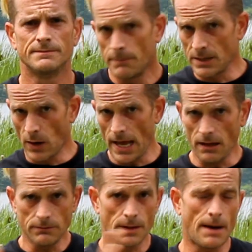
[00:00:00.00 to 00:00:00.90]

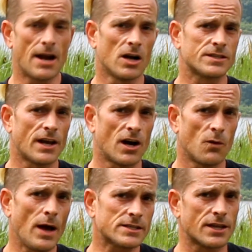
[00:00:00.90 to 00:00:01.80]
Meanwhile, the monarchs that are
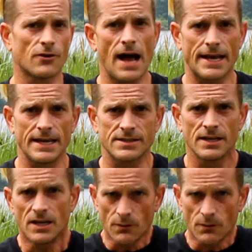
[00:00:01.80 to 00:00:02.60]
west of the Rockies,